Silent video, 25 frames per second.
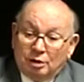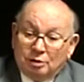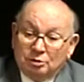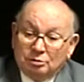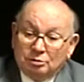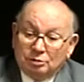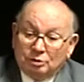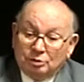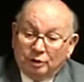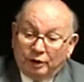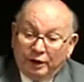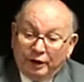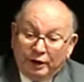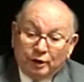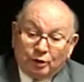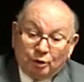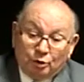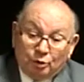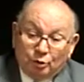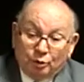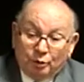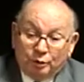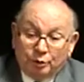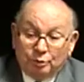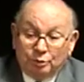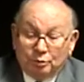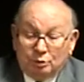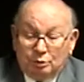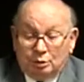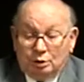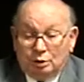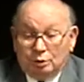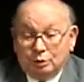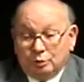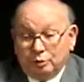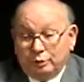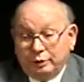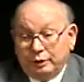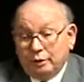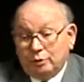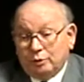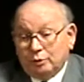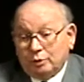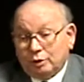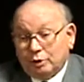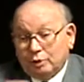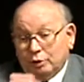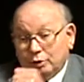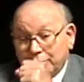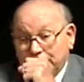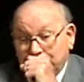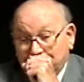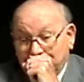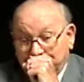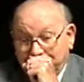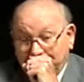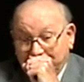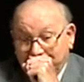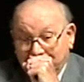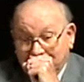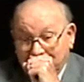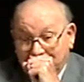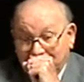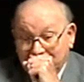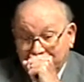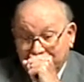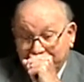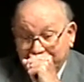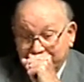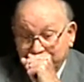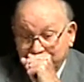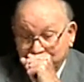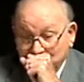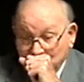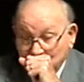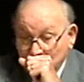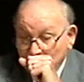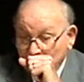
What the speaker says: Later, when we were going to Panay,